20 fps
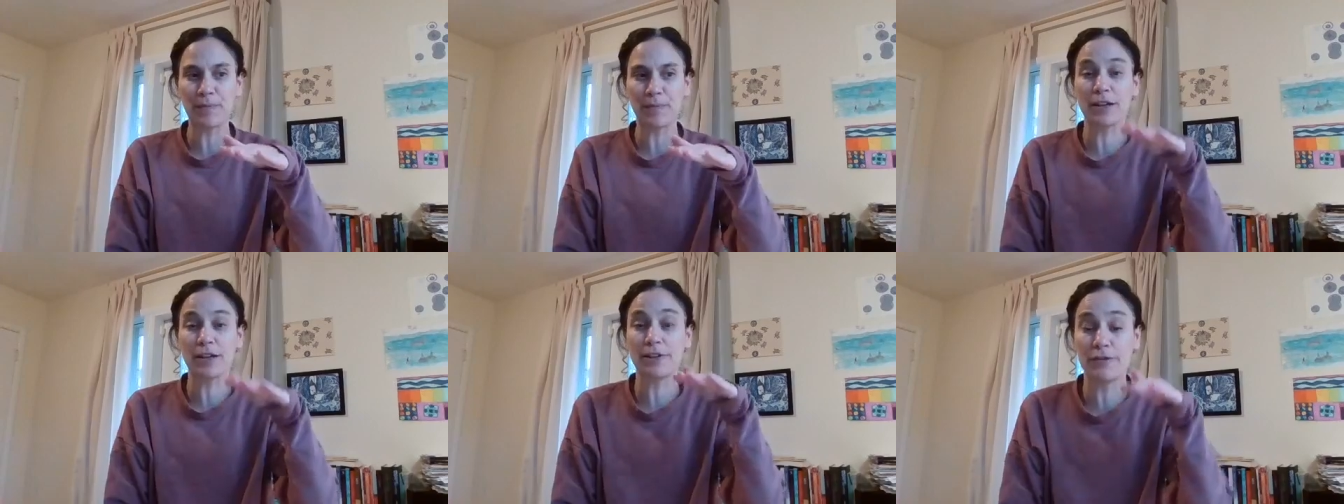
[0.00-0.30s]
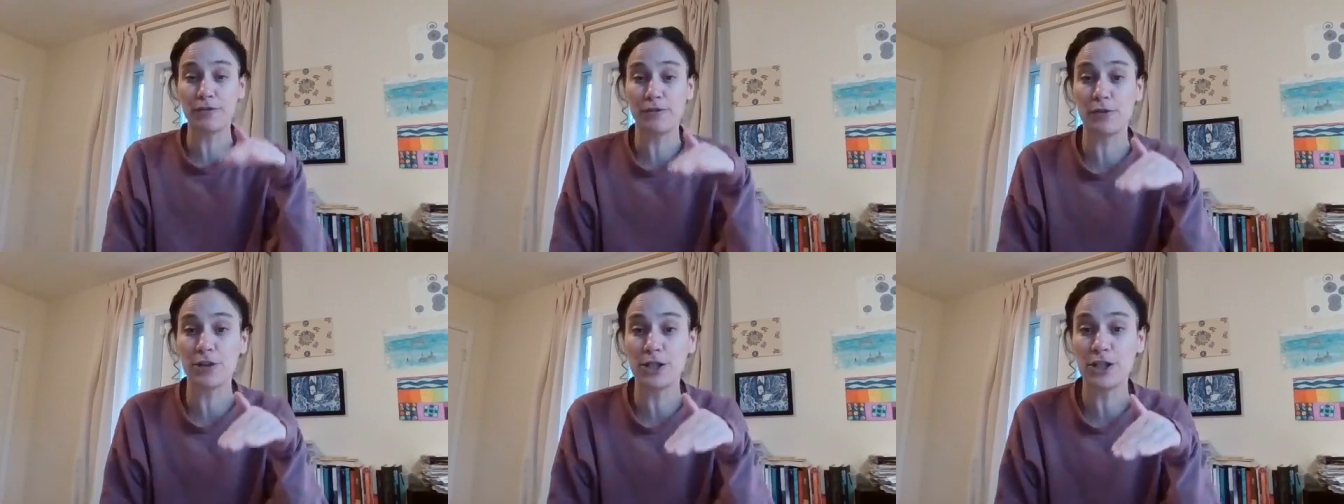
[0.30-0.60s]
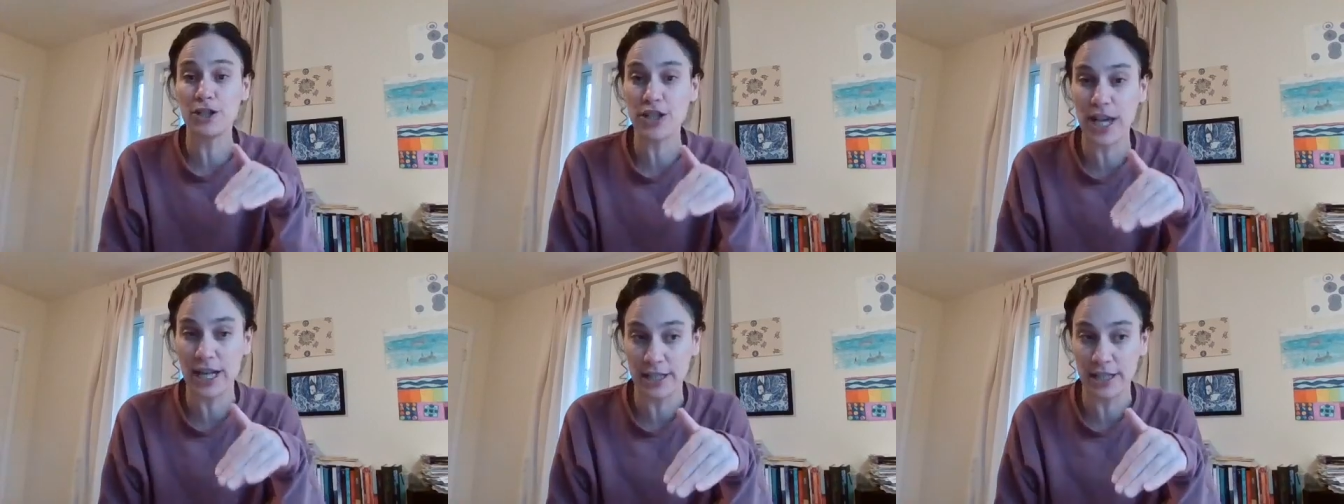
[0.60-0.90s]
the free
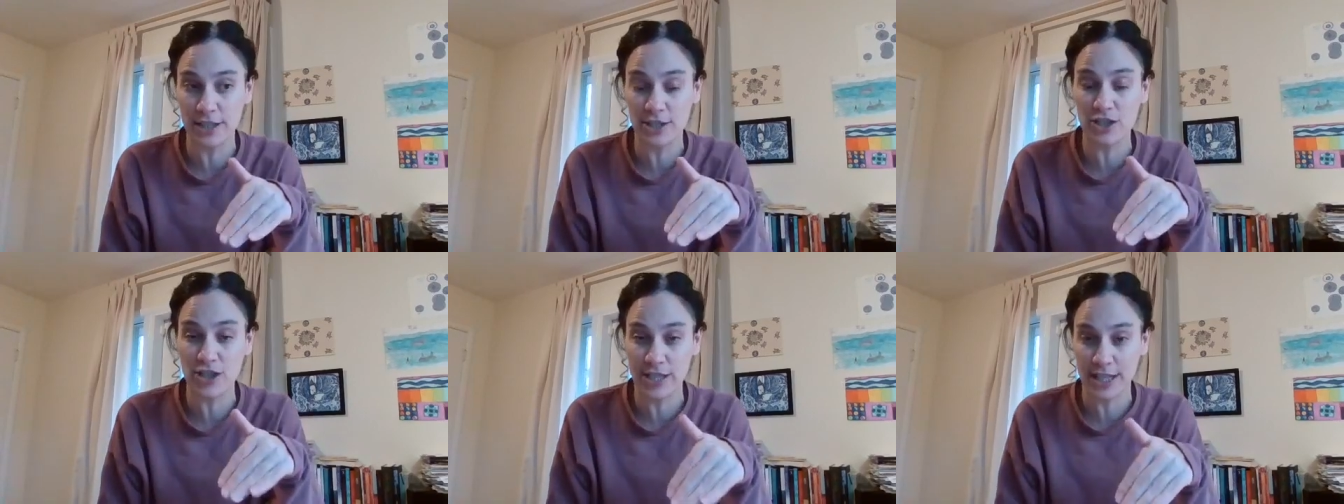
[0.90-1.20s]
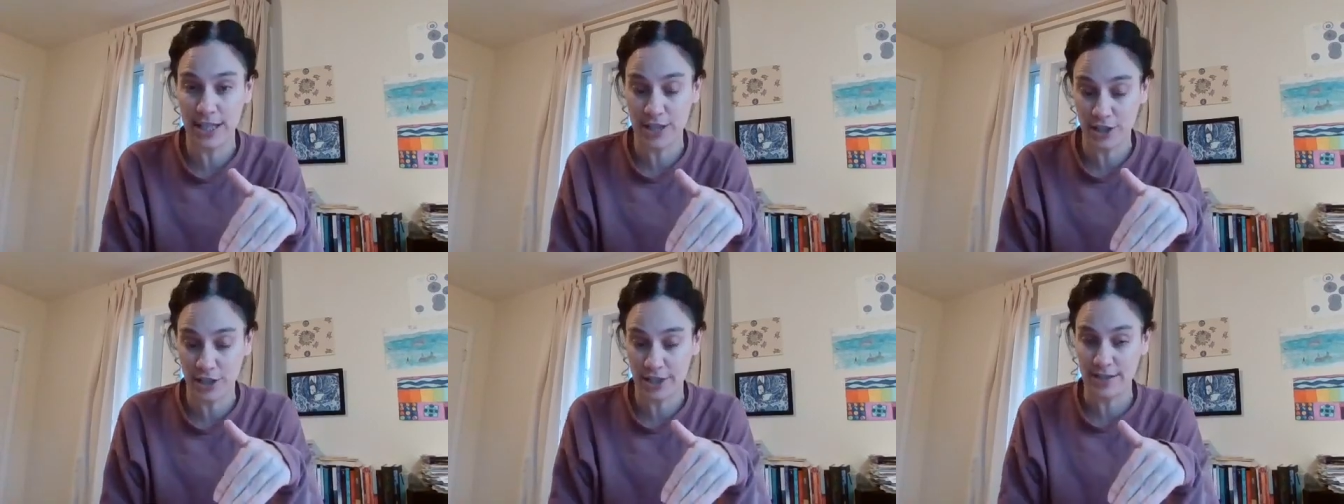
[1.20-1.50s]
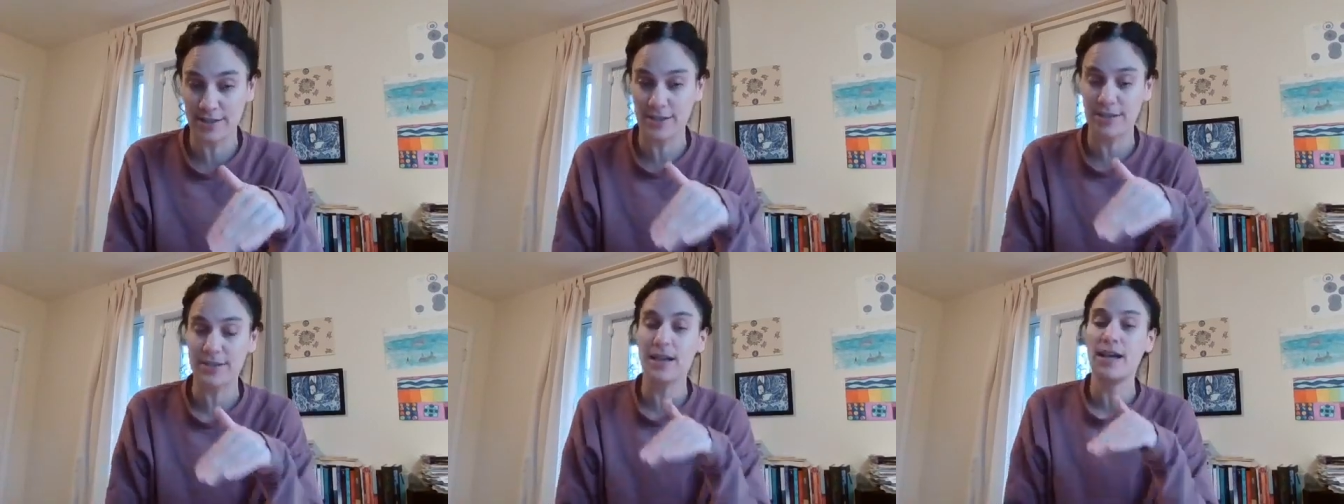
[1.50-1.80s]
challenge
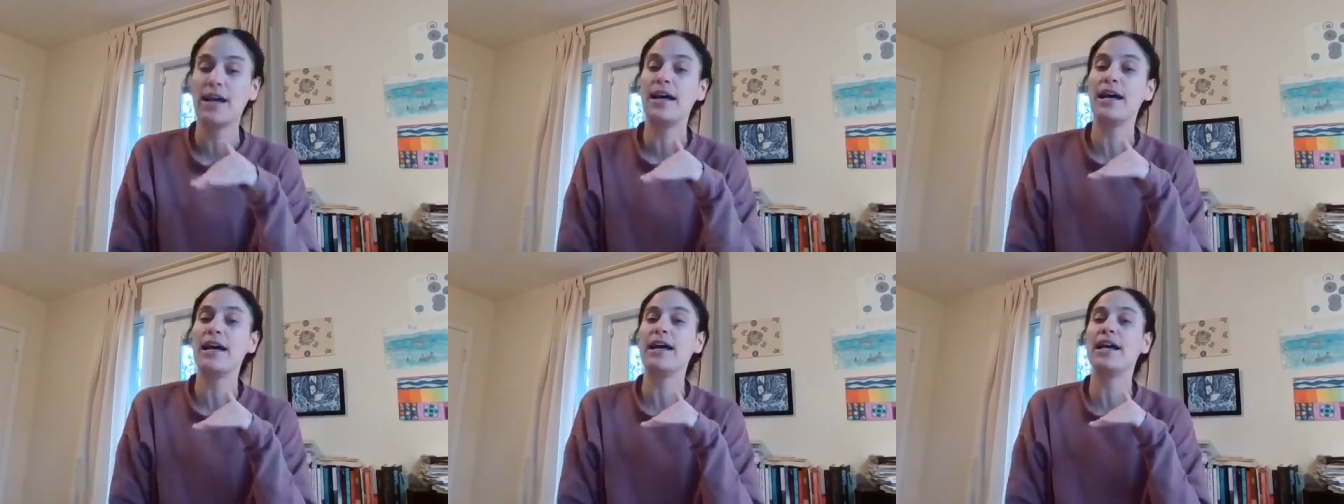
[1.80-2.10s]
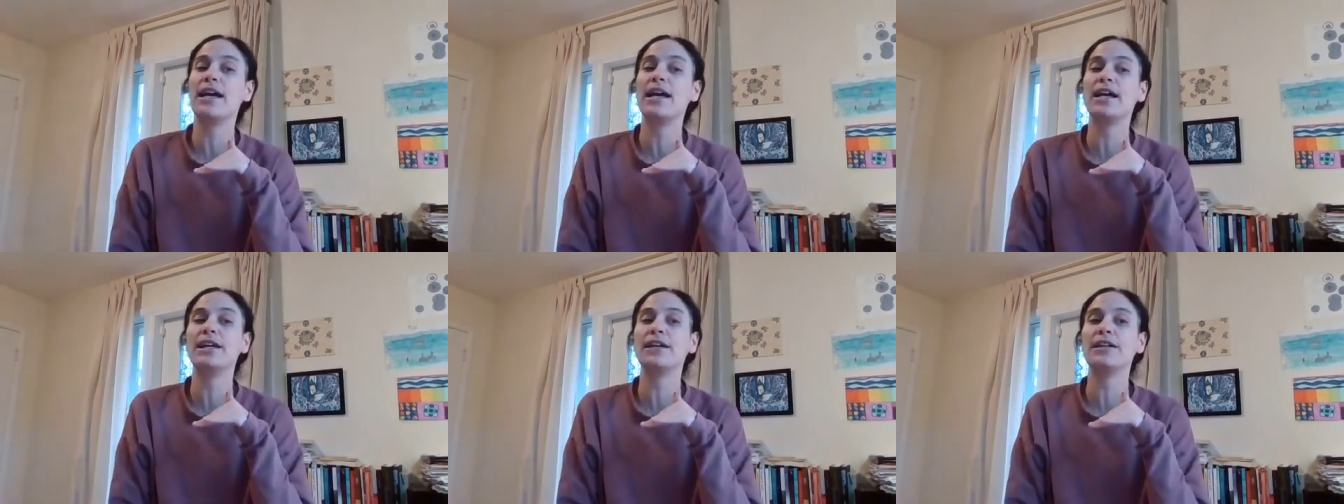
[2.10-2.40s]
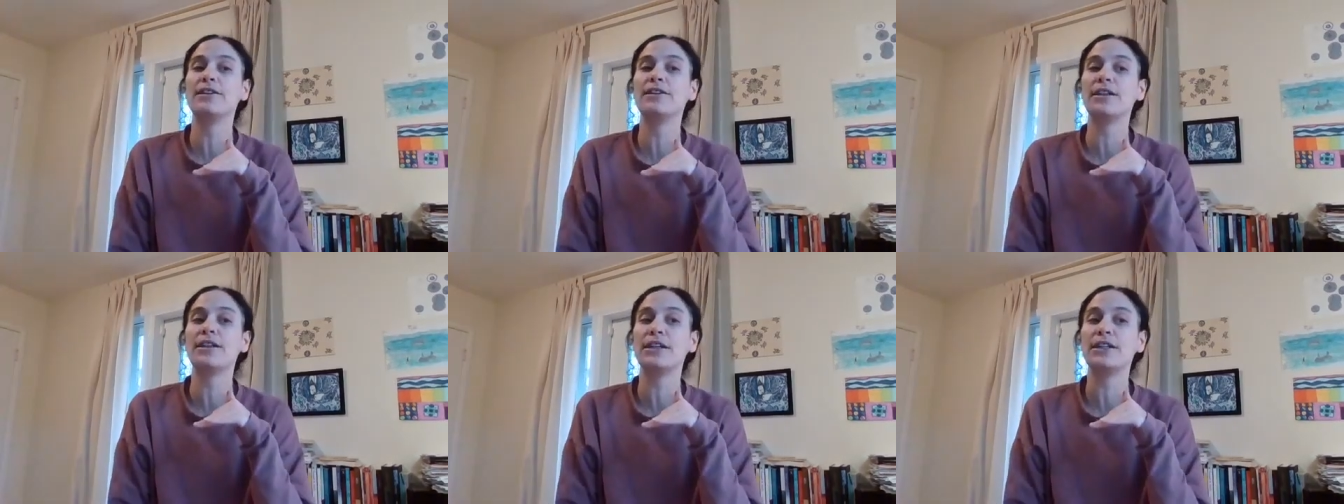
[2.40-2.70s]
sessions,
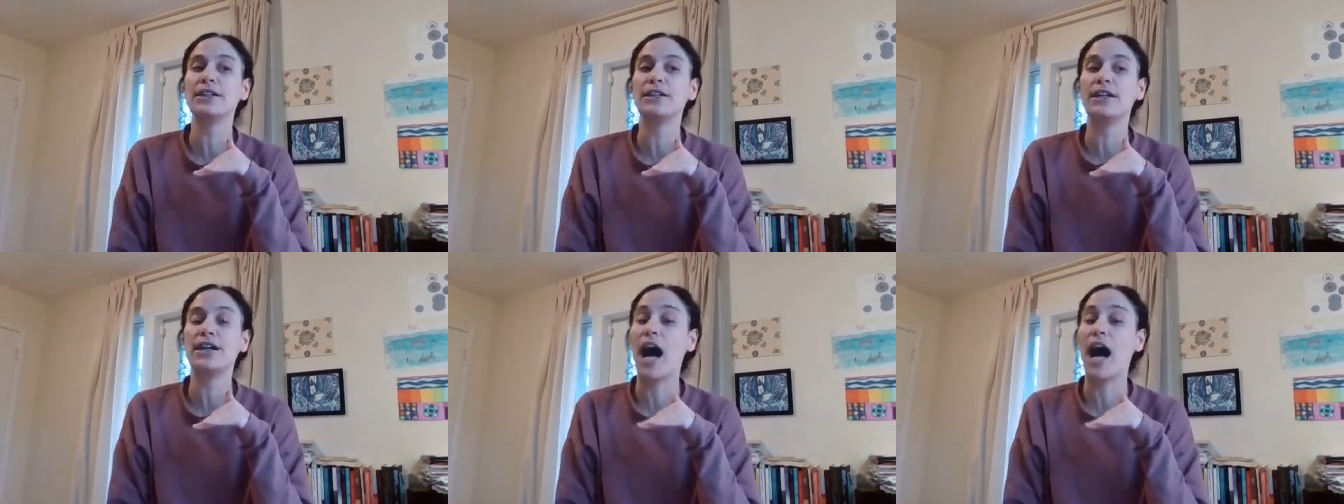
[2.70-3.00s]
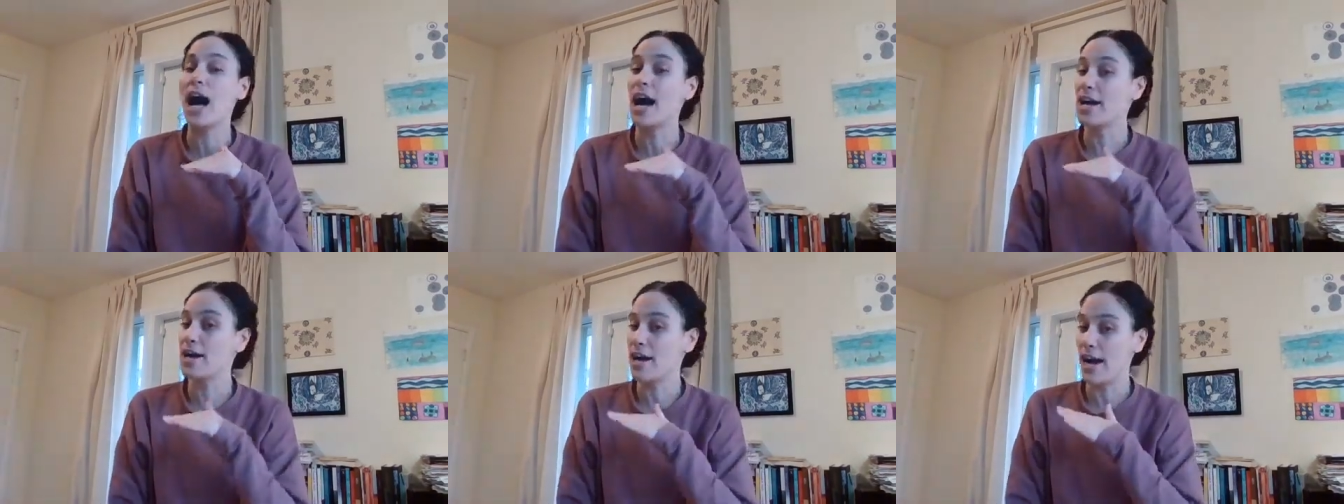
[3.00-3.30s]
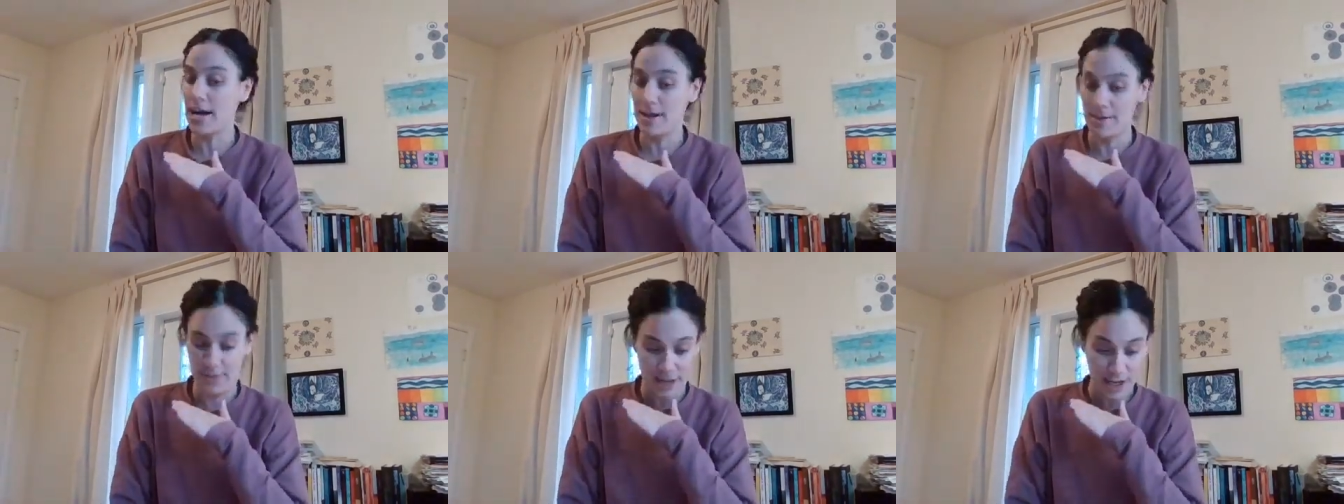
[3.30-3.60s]
and
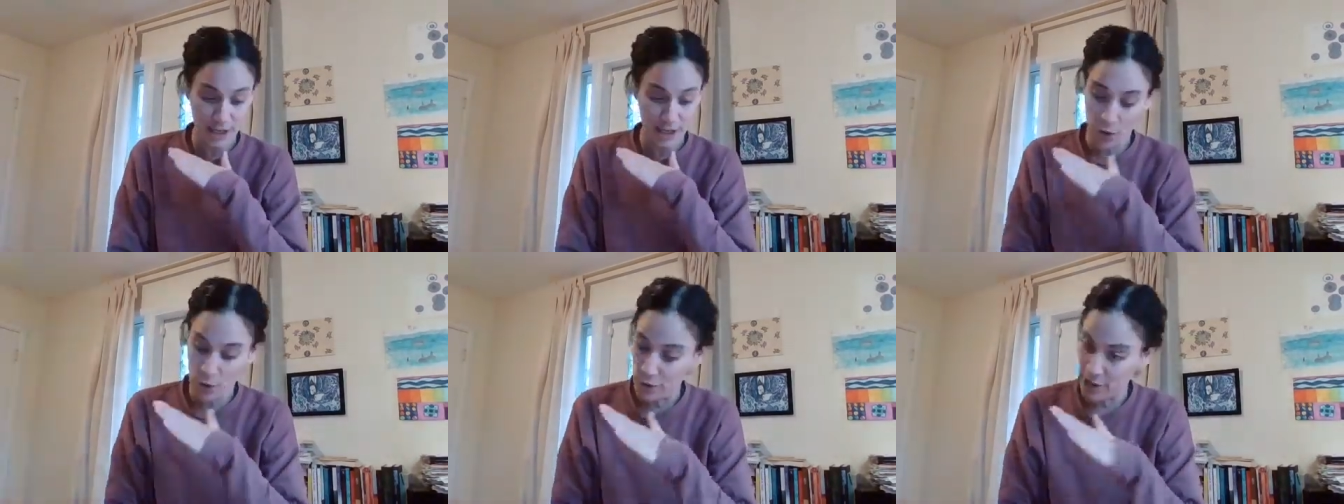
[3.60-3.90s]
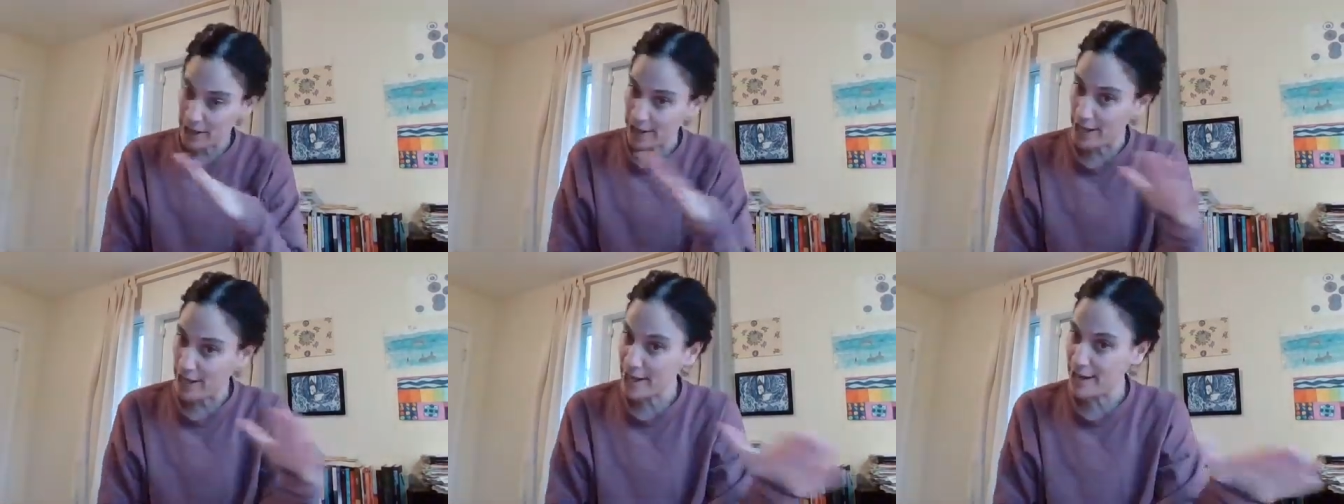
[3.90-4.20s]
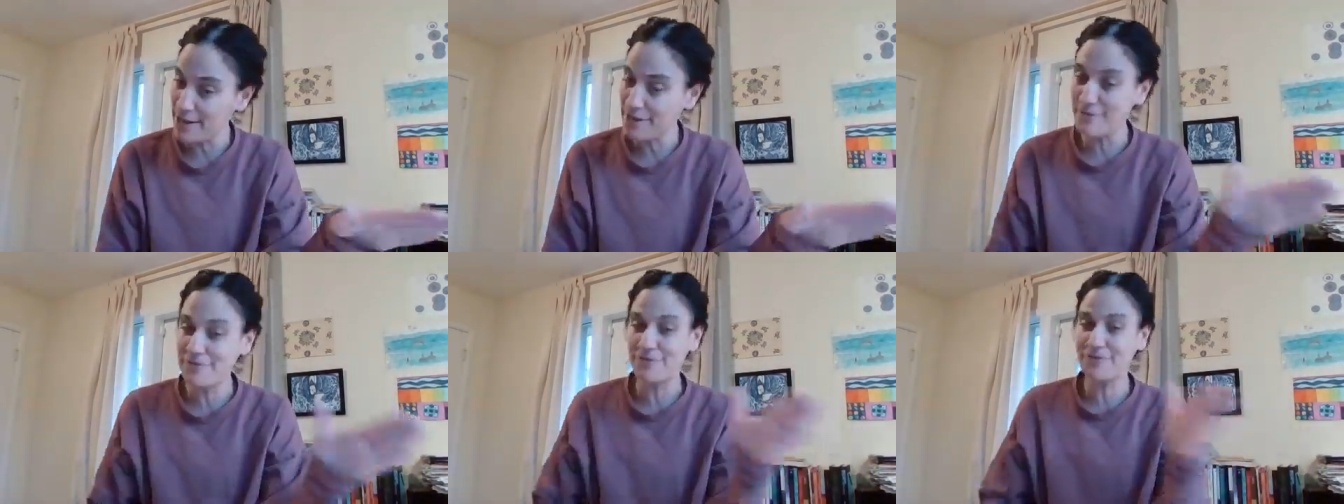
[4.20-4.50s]
I know I
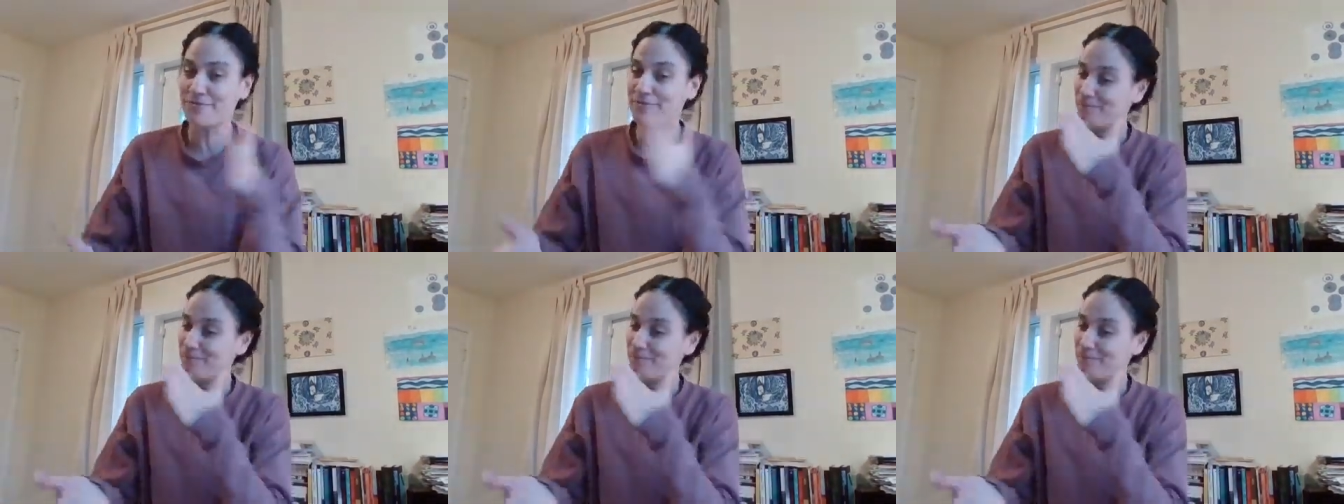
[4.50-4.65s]
gave